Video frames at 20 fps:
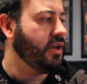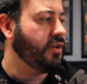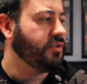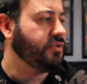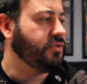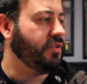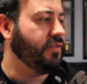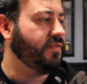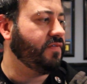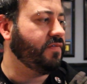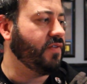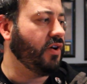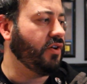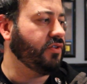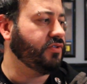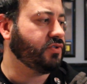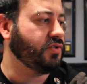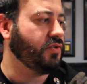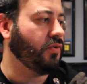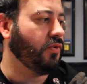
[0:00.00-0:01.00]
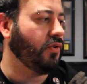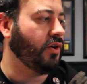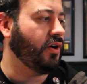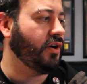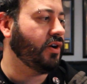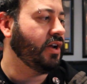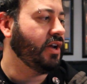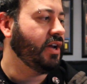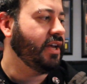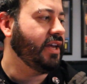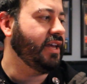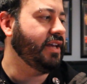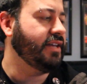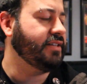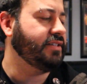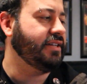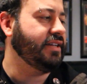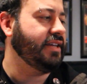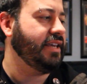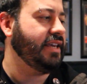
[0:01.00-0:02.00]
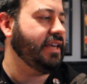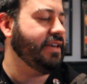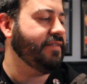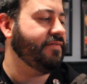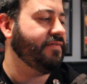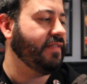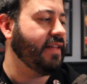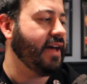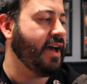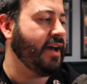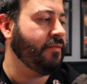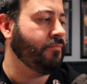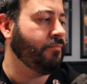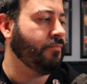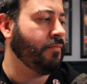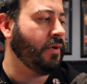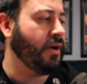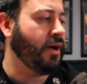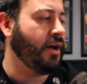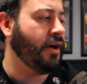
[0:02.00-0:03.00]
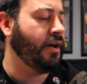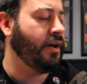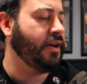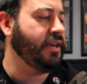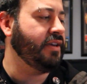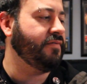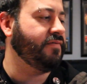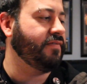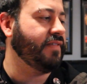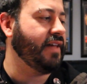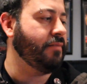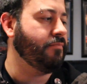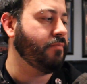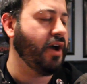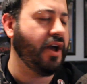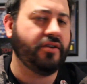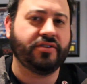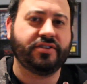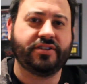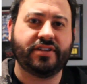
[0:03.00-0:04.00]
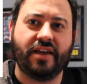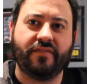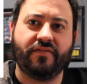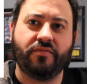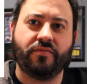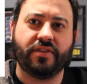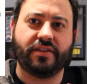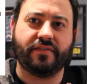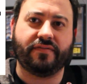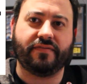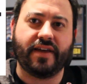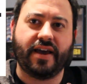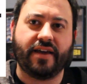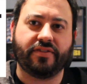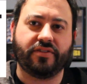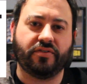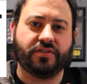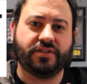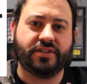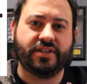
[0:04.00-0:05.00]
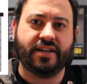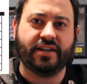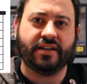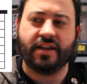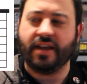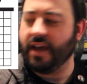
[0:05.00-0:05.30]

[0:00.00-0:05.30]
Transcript: So the first chord is an E flat minor 7 with a flat 13.